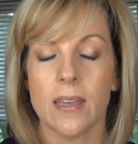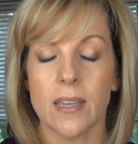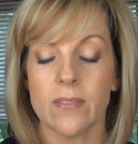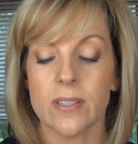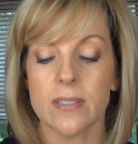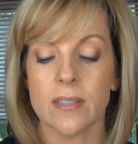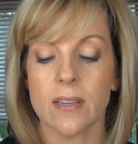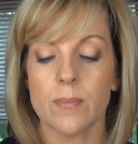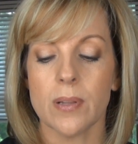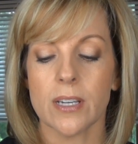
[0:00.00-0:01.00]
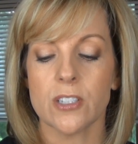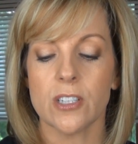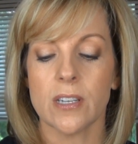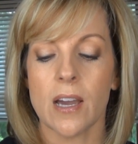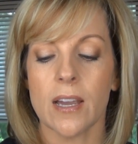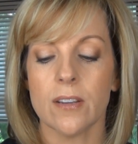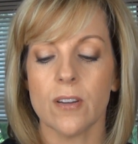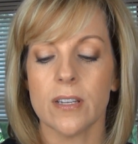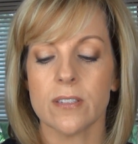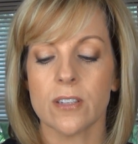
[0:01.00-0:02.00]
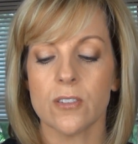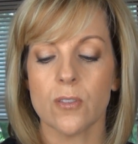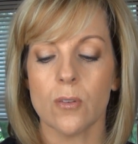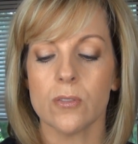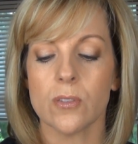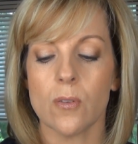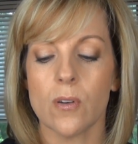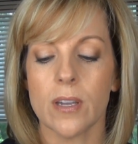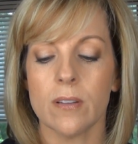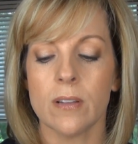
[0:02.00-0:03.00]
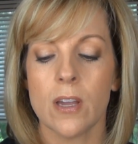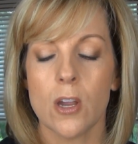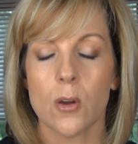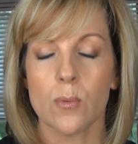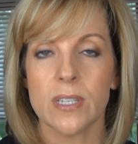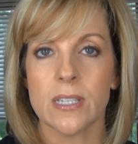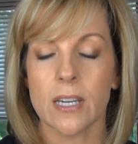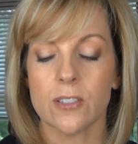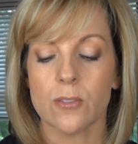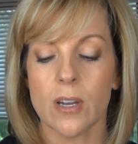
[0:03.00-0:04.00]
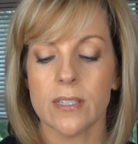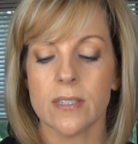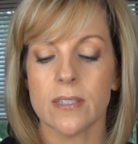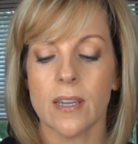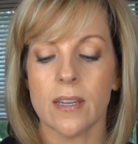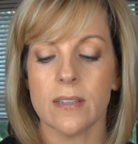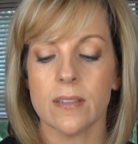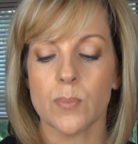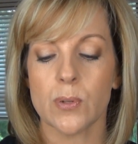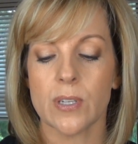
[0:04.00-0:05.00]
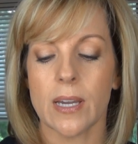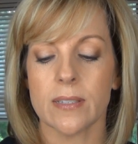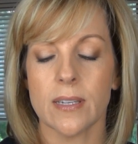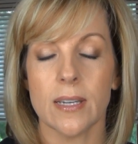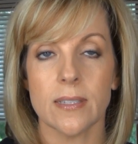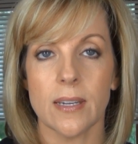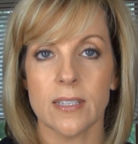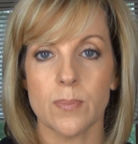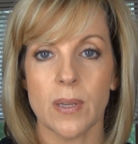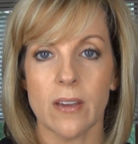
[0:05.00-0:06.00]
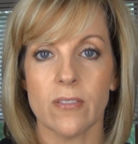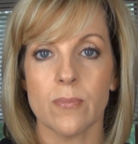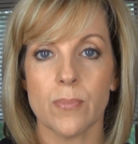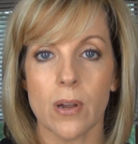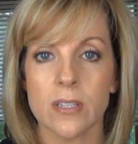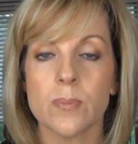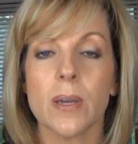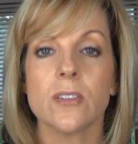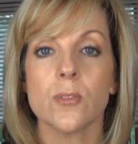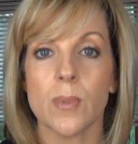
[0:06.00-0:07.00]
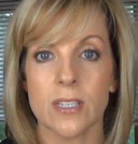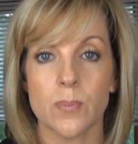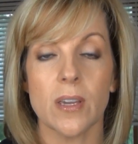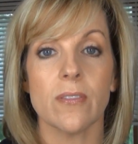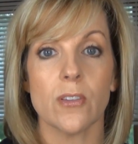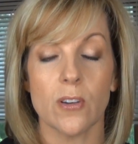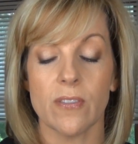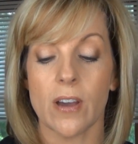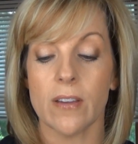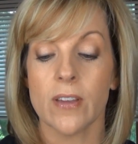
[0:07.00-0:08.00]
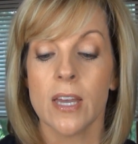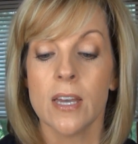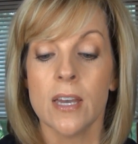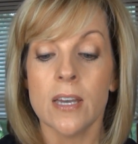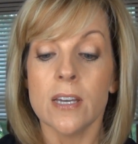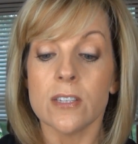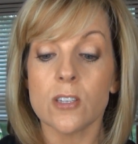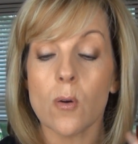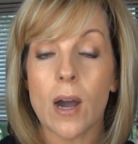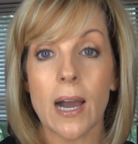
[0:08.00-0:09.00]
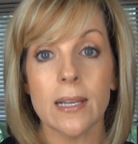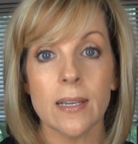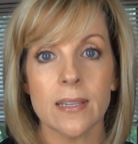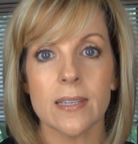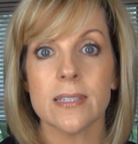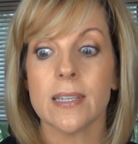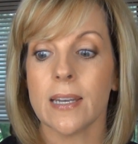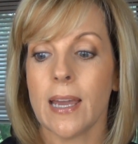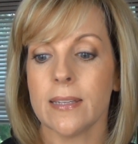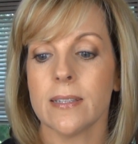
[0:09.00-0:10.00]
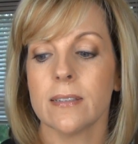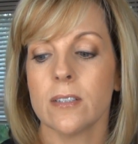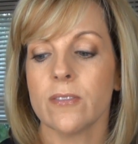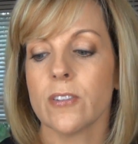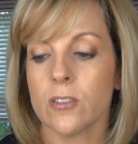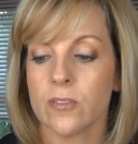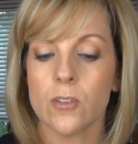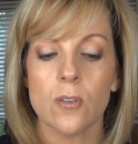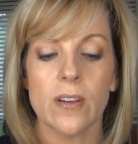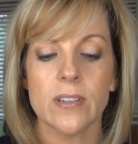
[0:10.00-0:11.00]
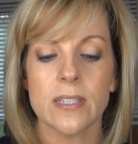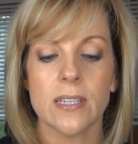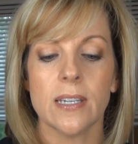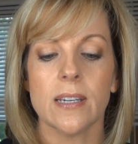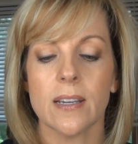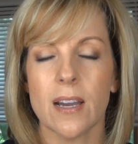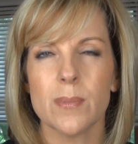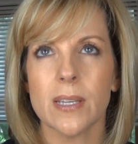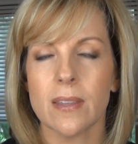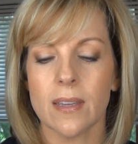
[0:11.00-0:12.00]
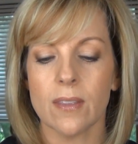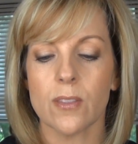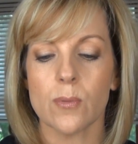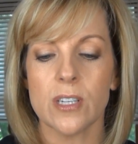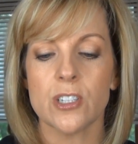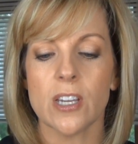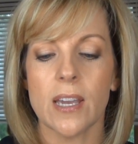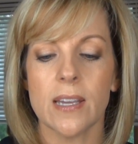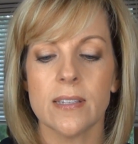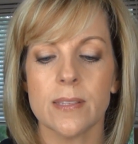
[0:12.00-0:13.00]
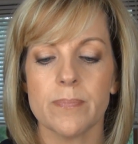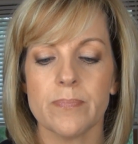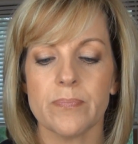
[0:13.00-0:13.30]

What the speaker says: evens the complexion, hydrates, controls oil, retexturizes, and protects. It has an SPF, broad spectrum SPF 35. So I like this. It adds a little, for those of you who haven't seen it, it comes I think in 3 shades.